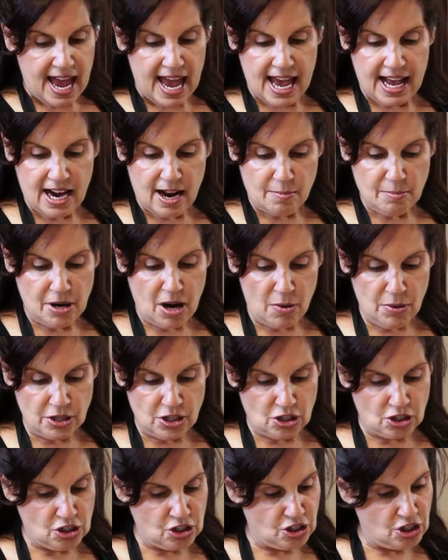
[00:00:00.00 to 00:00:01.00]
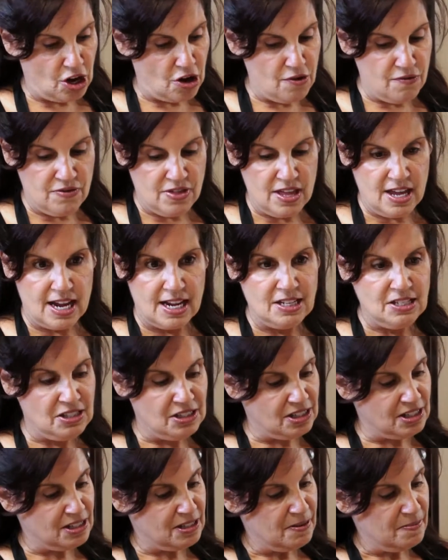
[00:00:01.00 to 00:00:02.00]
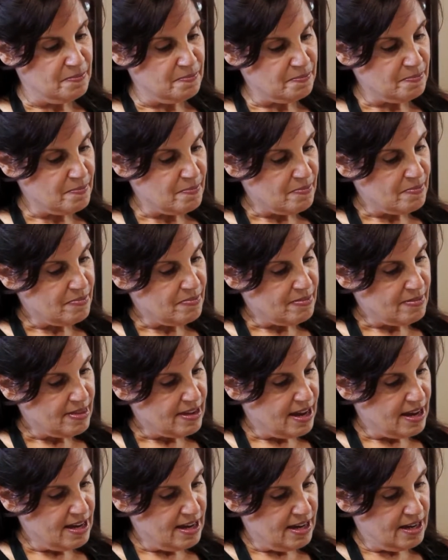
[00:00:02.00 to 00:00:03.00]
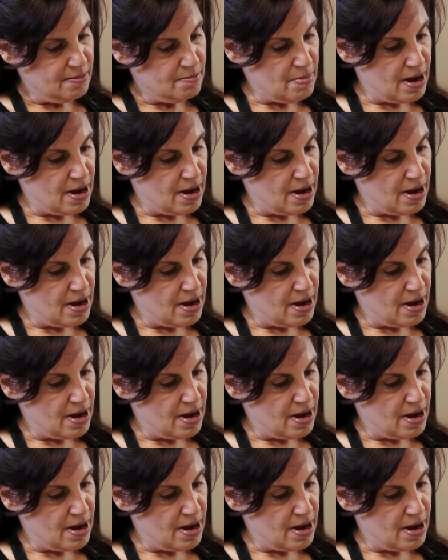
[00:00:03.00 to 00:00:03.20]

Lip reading: And I'm going to serve this in